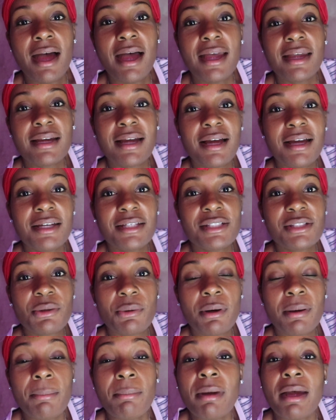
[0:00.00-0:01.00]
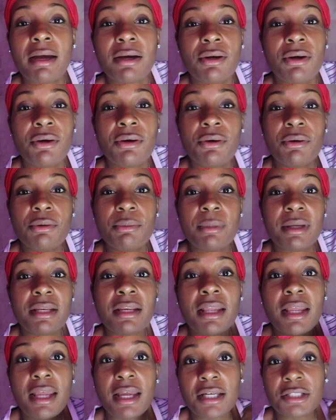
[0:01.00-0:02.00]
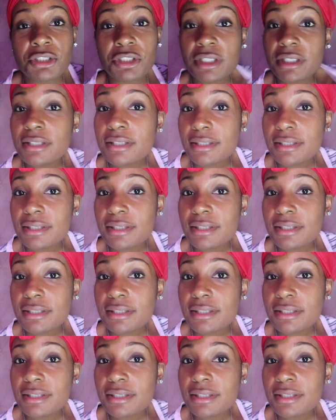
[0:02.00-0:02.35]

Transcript: Hey guys, so I'm back home, and as you can